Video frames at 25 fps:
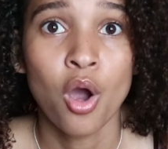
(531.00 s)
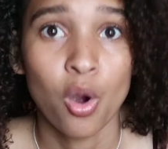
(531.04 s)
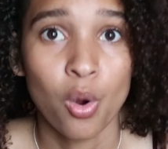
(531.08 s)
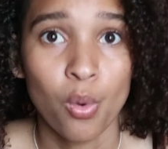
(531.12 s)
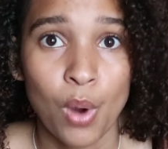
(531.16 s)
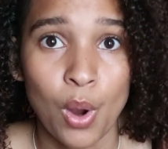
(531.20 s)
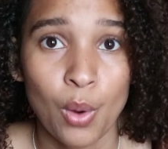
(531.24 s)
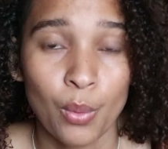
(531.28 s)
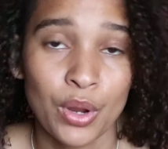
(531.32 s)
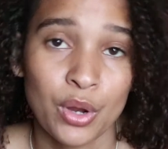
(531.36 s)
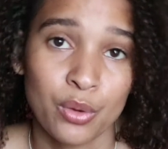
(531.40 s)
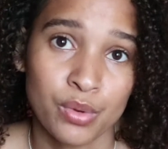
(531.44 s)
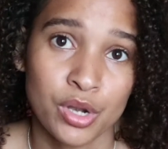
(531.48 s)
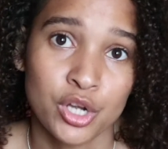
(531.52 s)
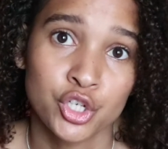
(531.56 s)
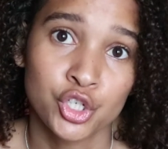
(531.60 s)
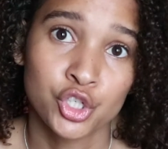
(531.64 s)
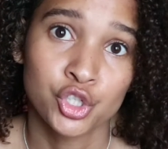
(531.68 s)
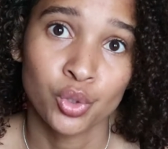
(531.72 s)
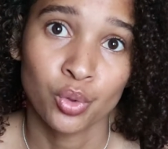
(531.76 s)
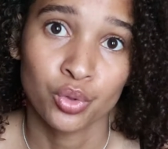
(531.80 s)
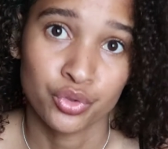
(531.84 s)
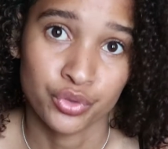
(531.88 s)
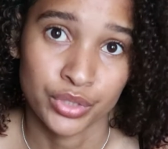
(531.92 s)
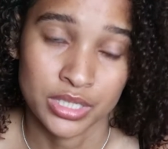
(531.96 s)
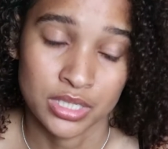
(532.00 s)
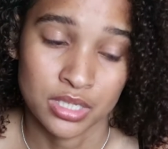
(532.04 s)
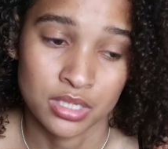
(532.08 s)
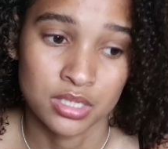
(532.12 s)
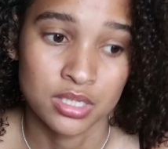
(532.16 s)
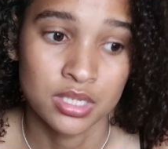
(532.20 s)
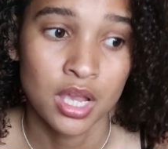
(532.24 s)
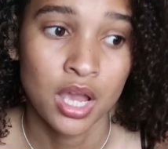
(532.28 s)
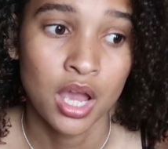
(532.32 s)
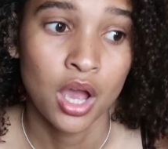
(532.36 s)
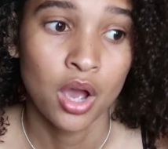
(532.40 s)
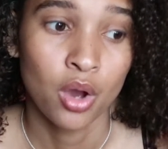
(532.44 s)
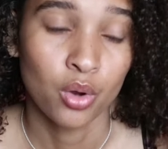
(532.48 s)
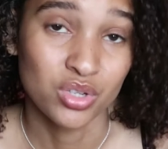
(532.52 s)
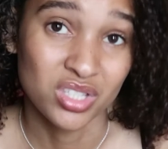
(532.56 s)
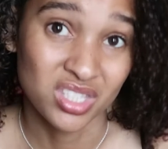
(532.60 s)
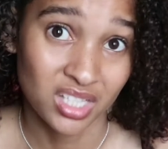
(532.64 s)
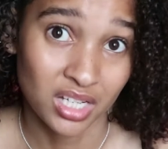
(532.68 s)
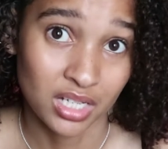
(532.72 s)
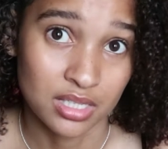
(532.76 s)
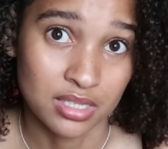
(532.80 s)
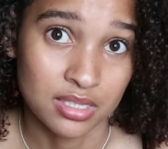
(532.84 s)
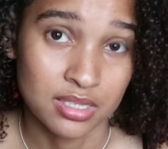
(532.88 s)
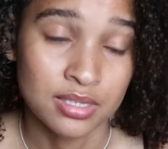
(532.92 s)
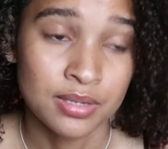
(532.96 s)
or I wear really short dresses or
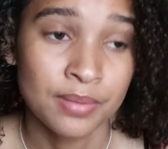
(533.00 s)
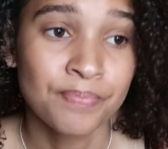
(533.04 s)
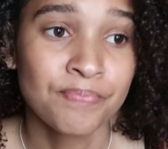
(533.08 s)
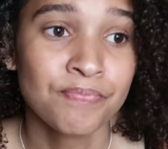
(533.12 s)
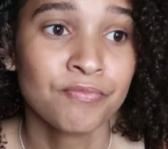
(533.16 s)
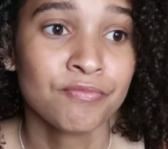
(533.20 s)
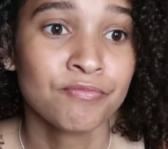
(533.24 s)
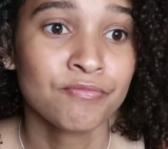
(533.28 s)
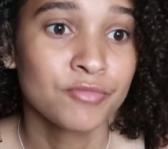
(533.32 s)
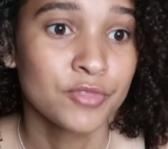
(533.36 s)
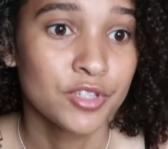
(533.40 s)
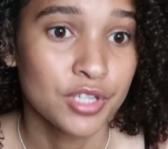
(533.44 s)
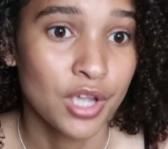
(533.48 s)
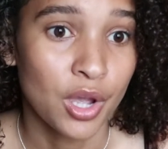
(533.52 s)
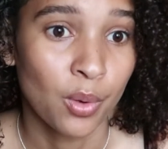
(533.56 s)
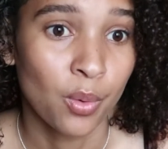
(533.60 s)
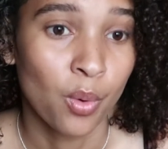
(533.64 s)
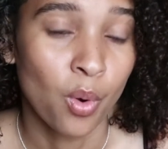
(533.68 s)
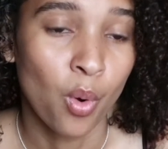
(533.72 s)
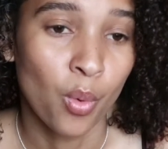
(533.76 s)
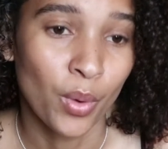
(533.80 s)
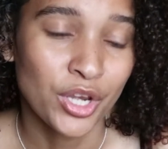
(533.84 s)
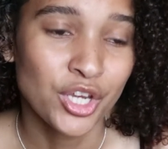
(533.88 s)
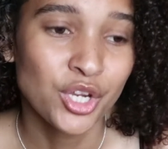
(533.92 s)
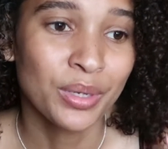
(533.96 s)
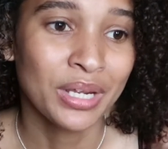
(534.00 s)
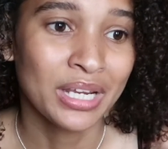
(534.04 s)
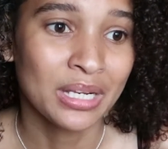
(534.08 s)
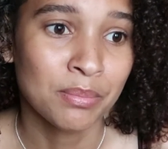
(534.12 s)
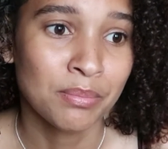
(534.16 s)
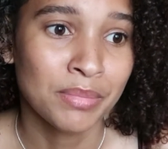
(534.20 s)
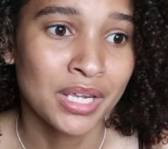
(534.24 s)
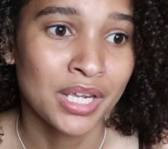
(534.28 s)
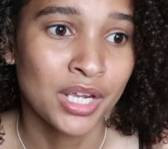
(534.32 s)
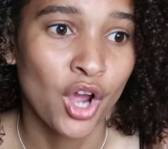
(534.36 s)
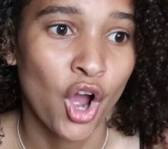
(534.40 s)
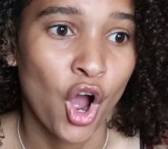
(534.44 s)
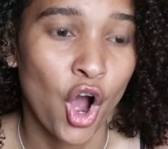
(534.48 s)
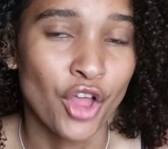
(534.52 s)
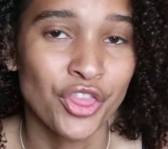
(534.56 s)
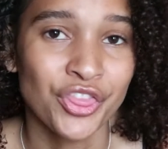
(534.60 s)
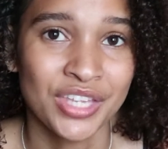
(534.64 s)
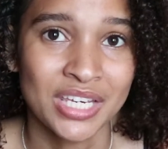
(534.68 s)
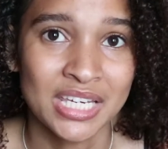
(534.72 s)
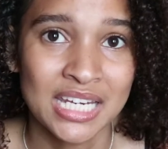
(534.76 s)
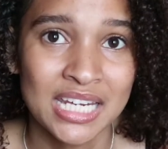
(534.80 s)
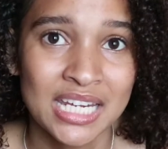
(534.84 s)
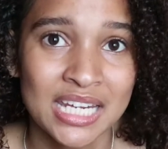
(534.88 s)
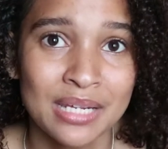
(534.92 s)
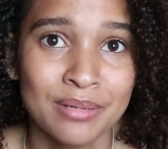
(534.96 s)
skirts. So when you hit me on the
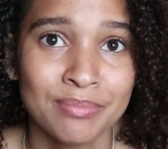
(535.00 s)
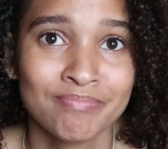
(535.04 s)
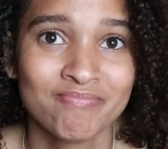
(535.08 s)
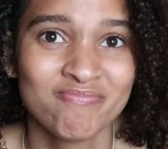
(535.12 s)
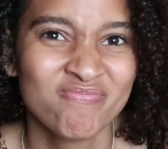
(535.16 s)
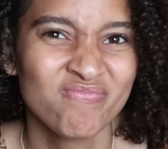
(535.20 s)
knee,